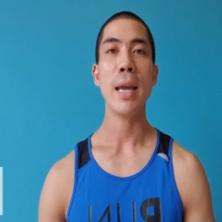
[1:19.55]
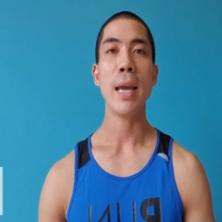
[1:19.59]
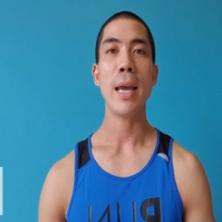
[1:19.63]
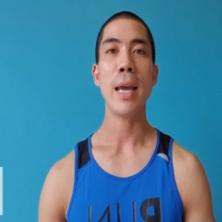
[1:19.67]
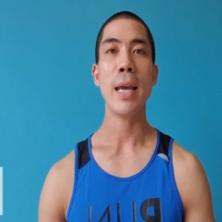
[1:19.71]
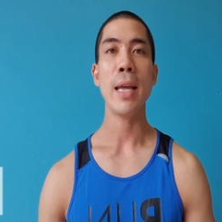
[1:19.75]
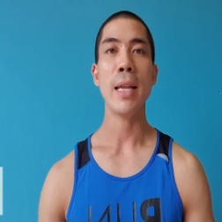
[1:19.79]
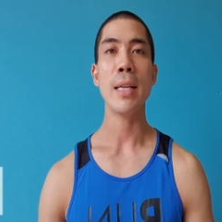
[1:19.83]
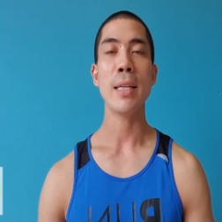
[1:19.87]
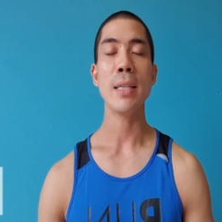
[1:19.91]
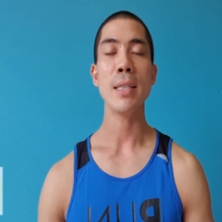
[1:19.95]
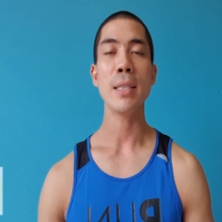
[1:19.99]

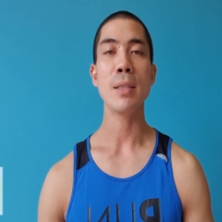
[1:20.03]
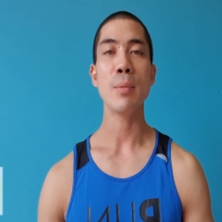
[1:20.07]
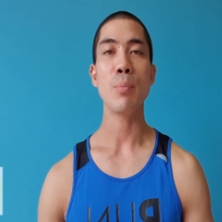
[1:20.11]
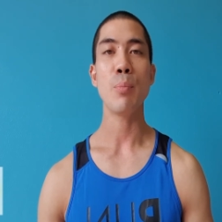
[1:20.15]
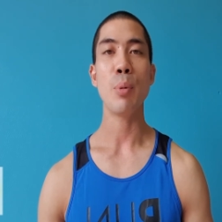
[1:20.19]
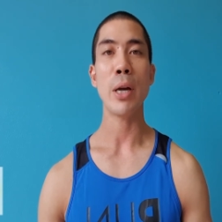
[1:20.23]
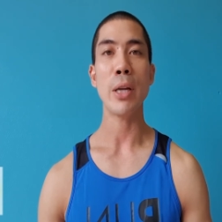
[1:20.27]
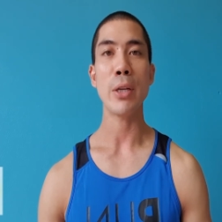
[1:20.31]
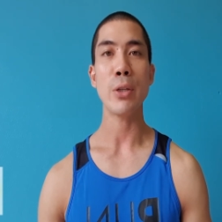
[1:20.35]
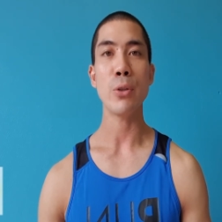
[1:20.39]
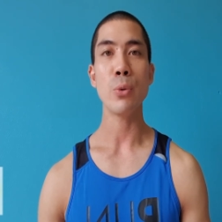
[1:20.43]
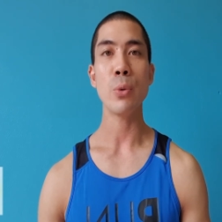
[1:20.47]
and
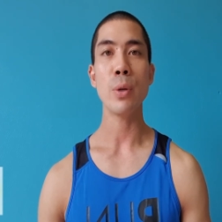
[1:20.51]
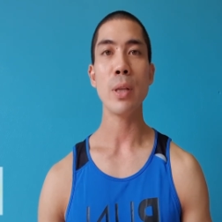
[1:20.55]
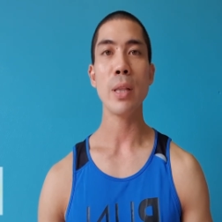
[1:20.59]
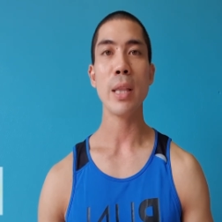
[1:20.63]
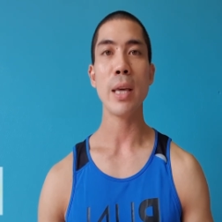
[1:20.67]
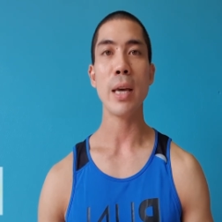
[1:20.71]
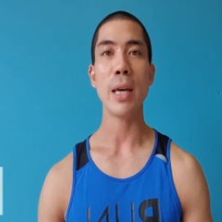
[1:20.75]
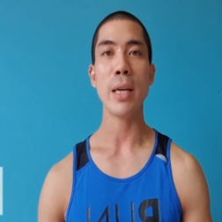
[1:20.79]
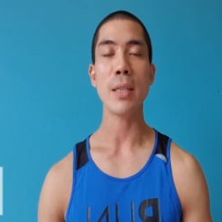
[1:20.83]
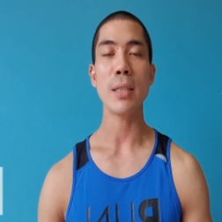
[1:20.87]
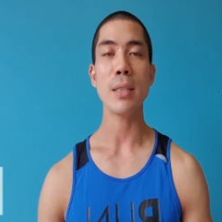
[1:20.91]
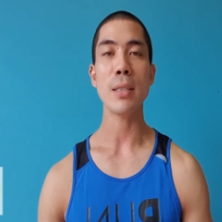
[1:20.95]
by doing
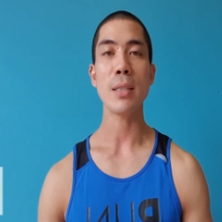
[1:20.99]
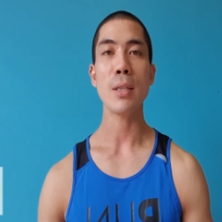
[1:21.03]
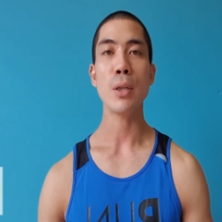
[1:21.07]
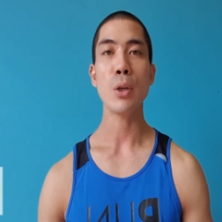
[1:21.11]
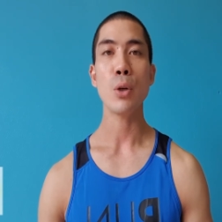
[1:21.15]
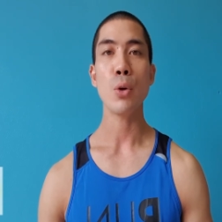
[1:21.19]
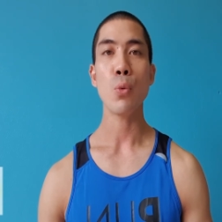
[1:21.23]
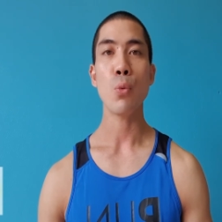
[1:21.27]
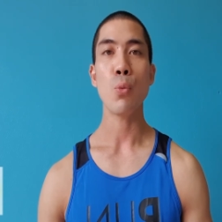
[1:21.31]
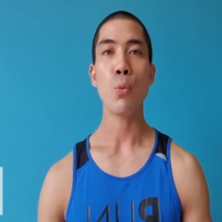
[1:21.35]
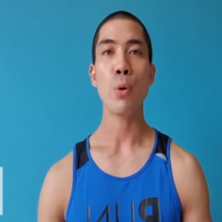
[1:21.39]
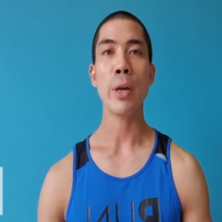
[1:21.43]
that,
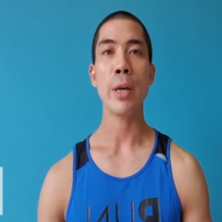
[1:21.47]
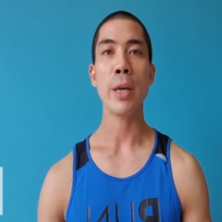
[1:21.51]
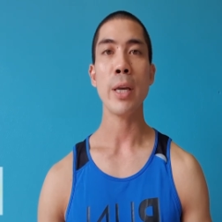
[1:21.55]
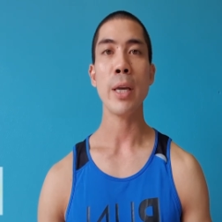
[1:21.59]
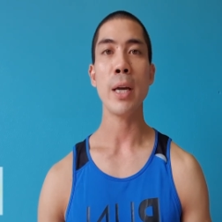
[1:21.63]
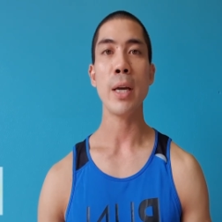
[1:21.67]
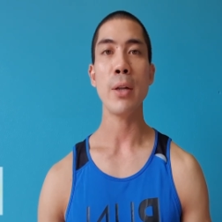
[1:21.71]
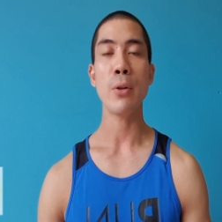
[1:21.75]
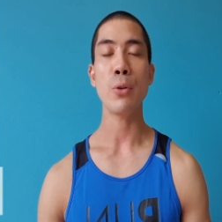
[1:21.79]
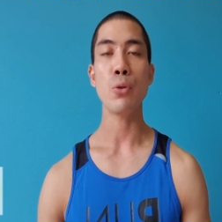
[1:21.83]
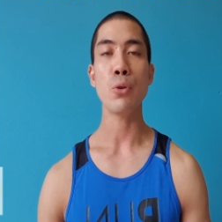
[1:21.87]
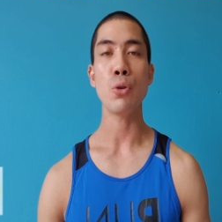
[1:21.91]

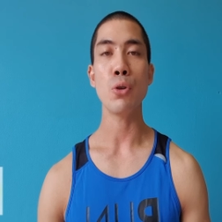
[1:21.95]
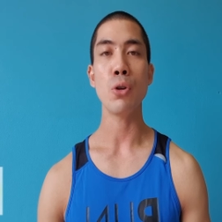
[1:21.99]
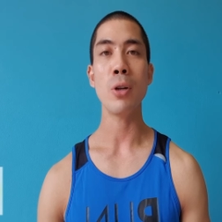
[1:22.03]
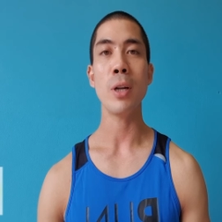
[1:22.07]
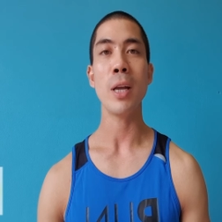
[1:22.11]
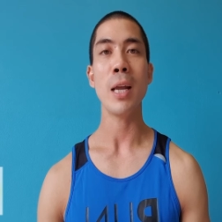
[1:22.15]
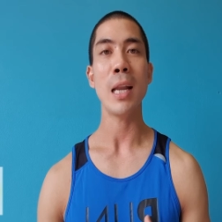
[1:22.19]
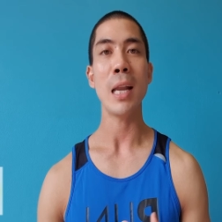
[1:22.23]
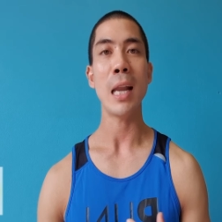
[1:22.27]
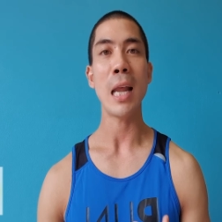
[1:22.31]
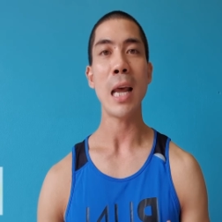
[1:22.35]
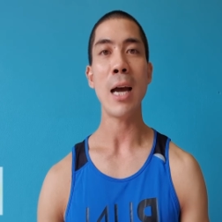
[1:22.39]
we do not
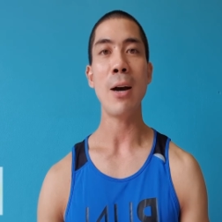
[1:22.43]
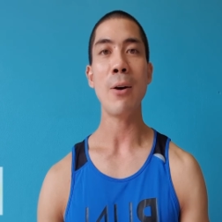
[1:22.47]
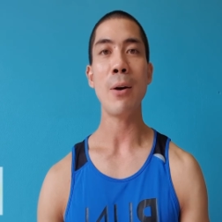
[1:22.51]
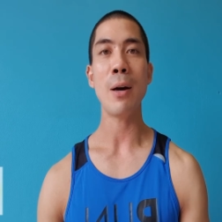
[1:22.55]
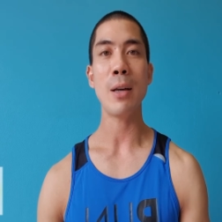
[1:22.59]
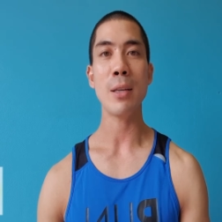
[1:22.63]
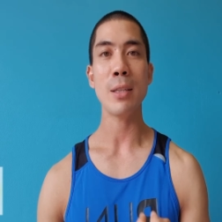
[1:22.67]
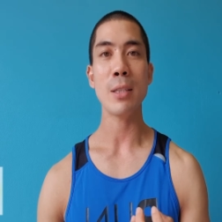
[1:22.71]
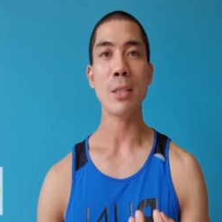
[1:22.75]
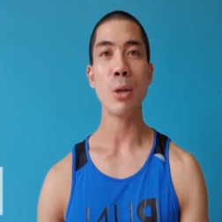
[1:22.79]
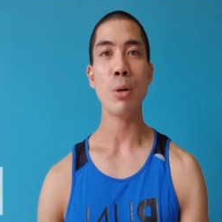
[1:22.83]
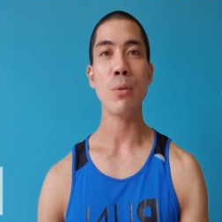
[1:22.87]
allow
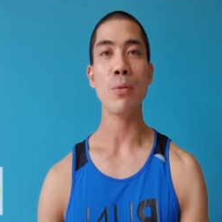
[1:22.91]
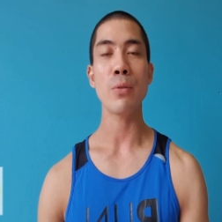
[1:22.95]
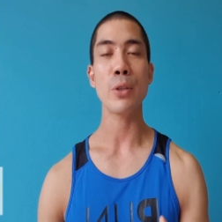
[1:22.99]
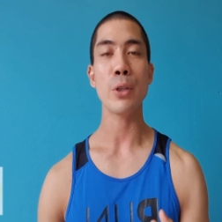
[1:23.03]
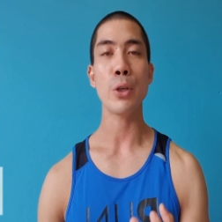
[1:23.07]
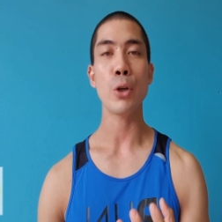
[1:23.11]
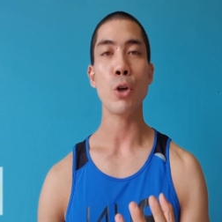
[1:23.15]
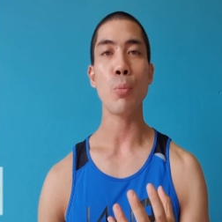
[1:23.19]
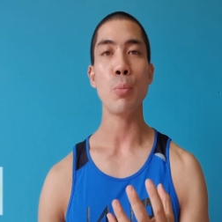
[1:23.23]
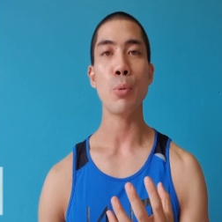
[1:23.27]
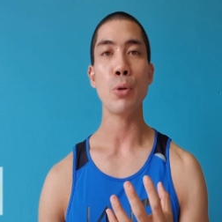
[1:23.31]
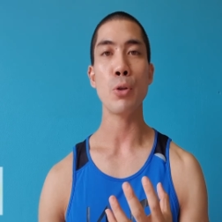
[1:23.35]
ourselves
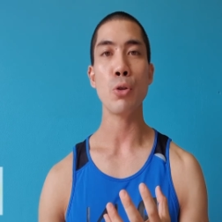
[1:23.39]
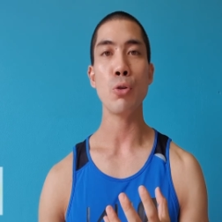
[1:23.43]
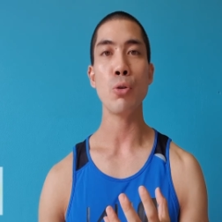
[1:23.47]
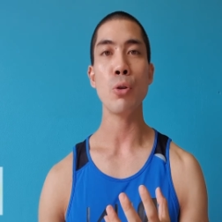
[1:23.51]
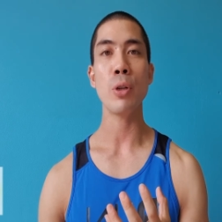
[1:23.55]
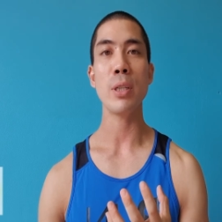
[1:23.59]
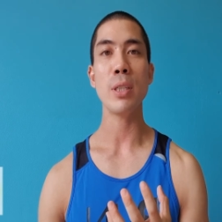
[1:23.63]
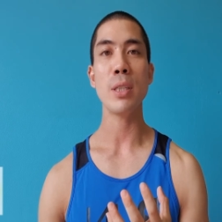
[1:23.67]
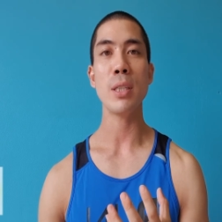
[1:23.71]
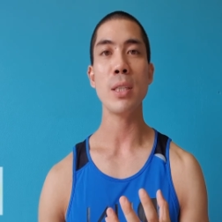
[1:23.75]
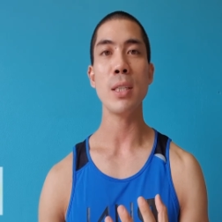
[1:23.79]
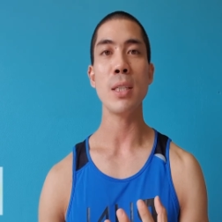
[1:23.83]
the
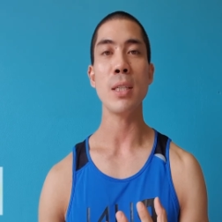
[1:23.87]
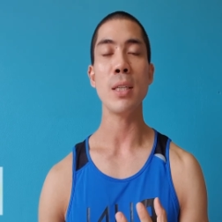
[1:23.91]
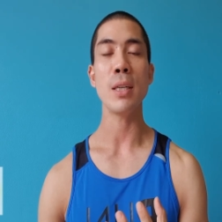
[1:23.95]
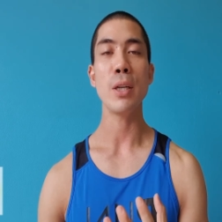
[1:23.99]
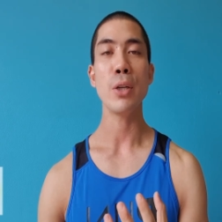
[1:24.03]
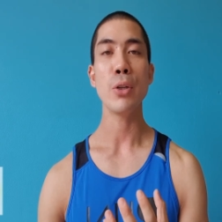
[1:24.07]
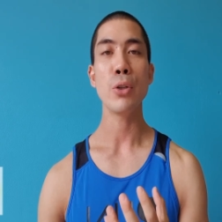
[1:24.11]
opportunity